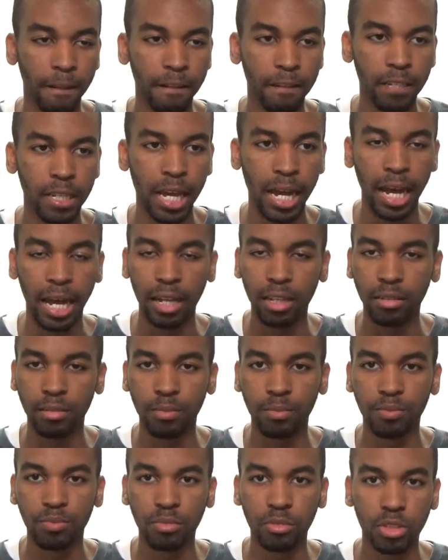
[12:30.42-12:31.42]
yeah,
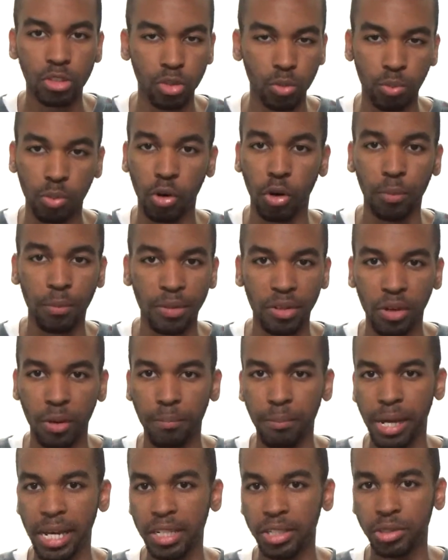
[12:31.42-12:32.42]
support me on
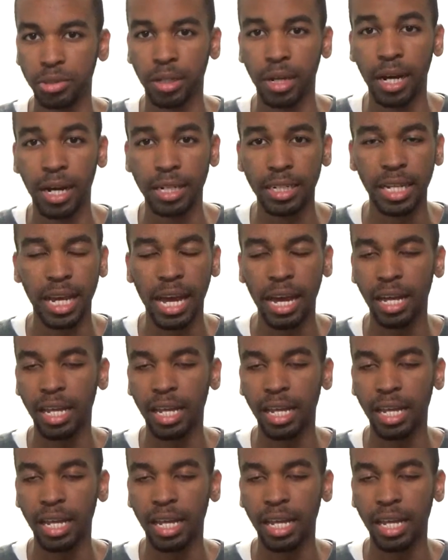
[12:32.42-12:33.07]
Patreon.